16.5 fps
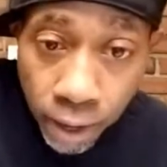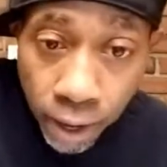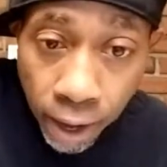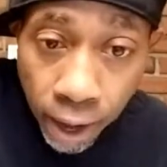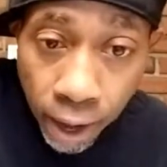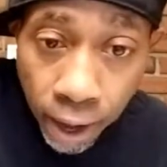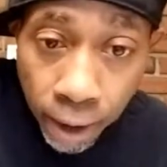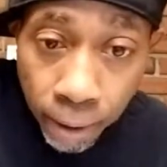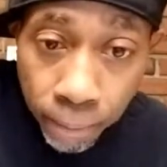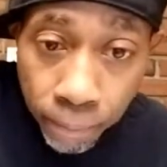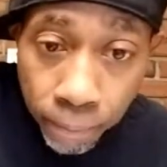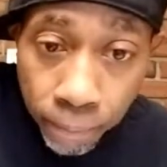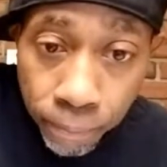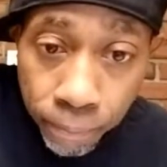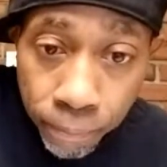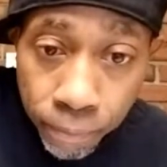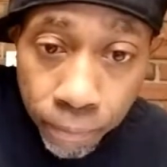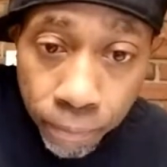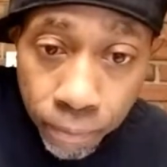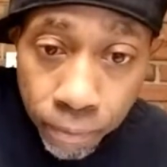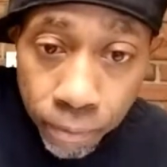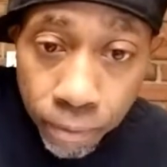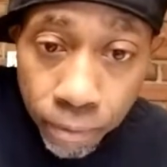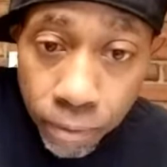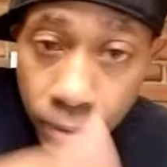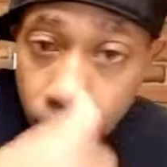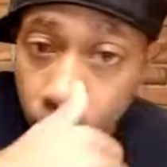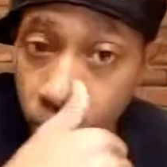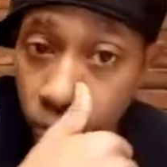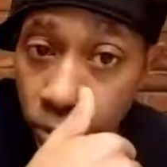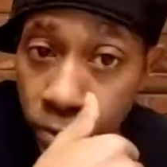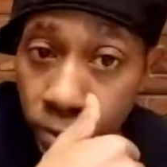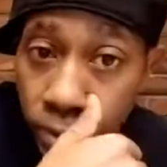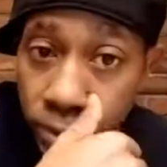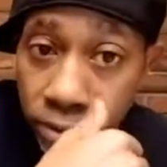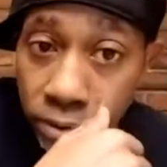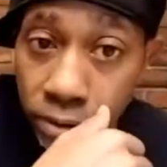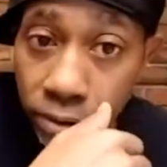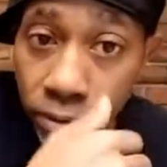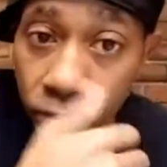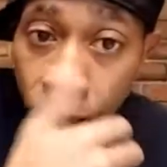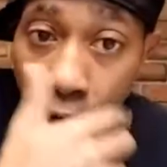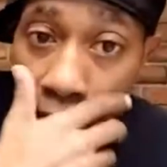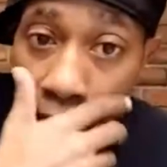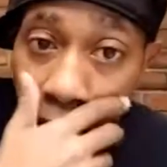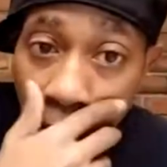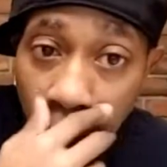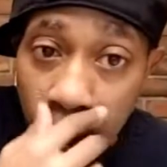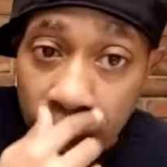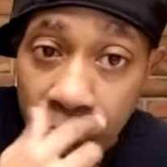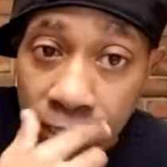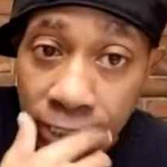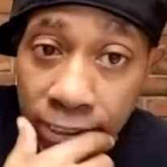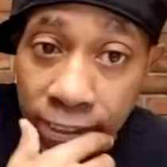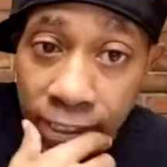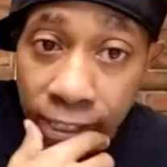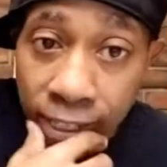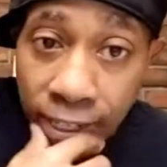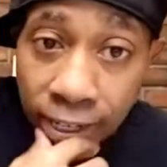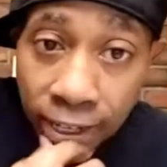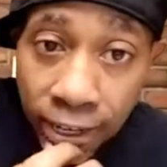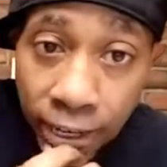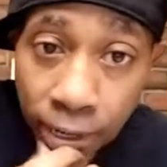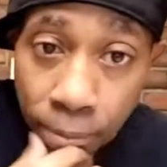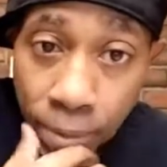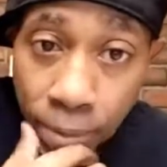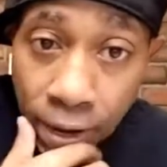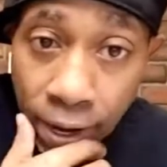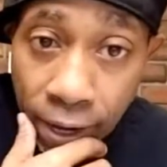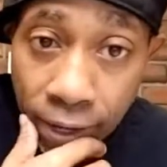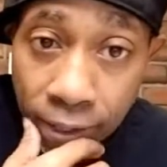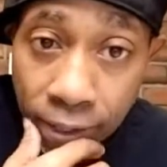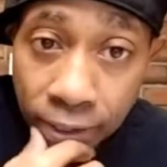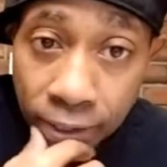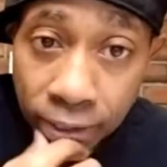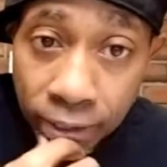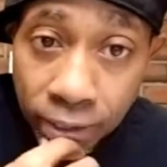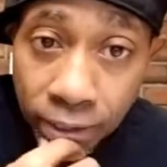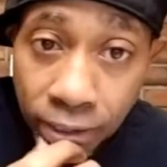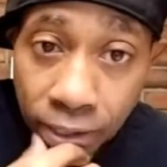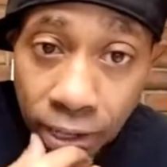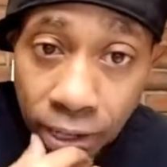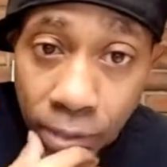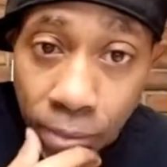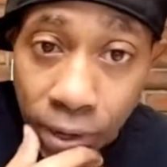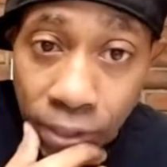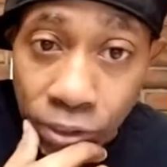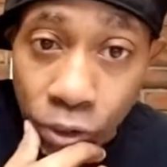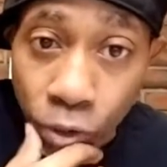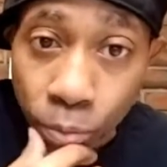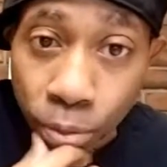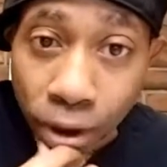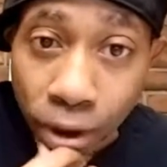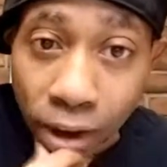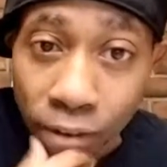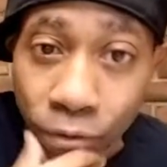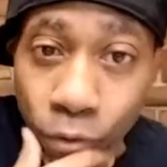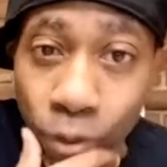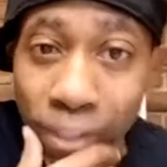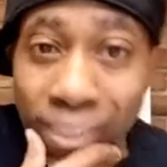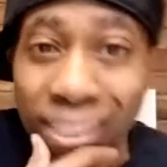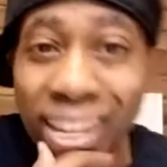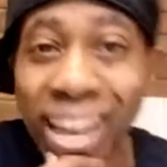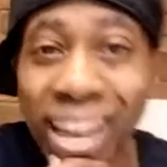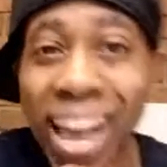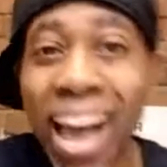Who's Ronnie Collins says, hit a man in my Tupac voice.